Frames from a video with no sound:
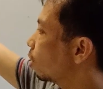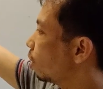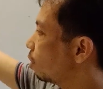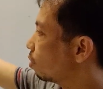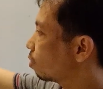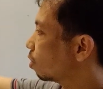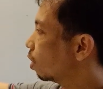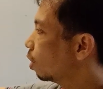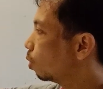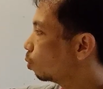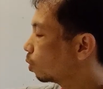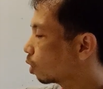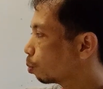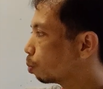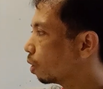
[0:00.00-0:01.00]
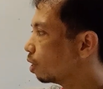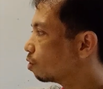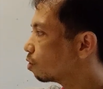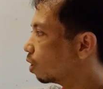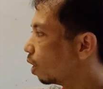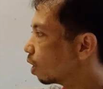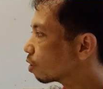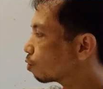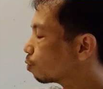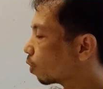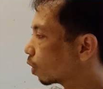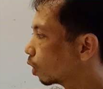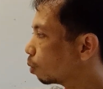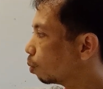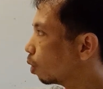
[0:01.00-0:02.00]
says. We replace the x
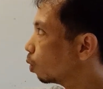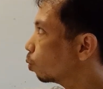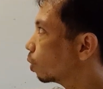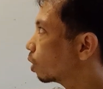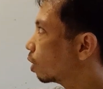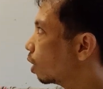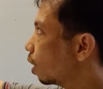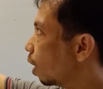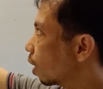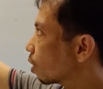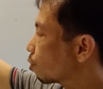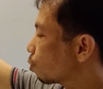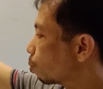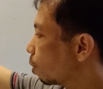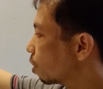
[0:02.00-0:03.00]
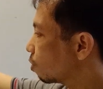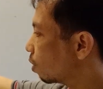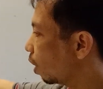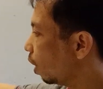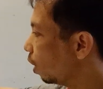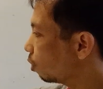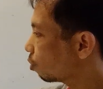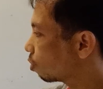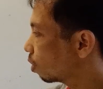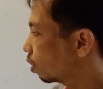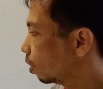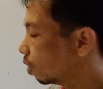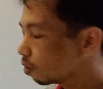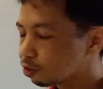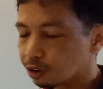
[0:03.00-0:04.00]
variable with x plus h.
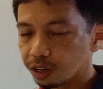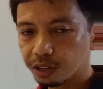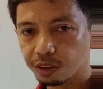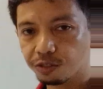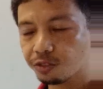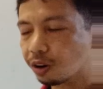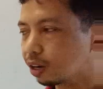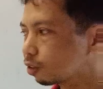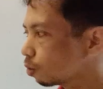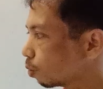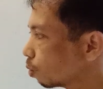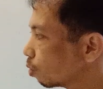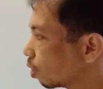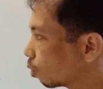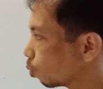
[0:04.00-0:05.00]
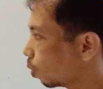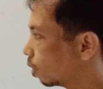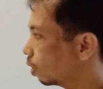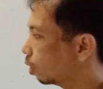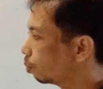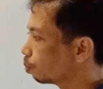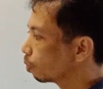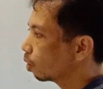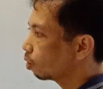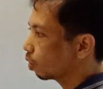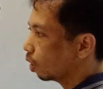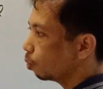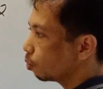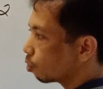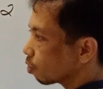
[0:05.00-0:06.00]
So let us try to do that one.
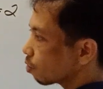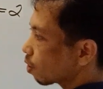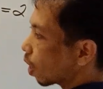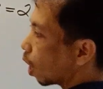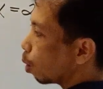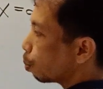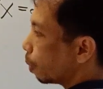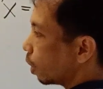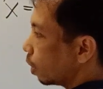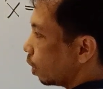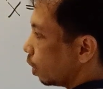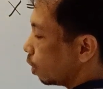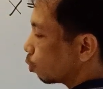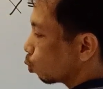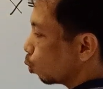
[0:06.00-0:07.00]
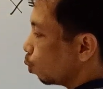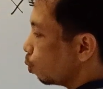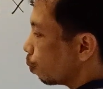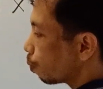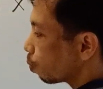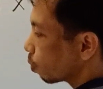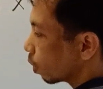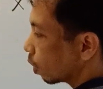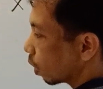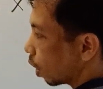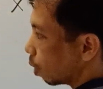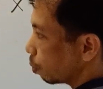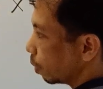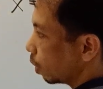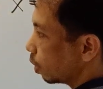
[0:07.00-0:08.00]
Okay, we just copy the 2,
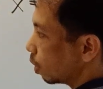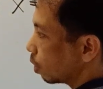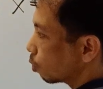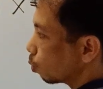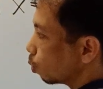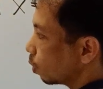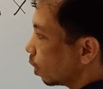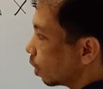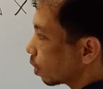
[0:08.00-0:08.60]
copy the 2,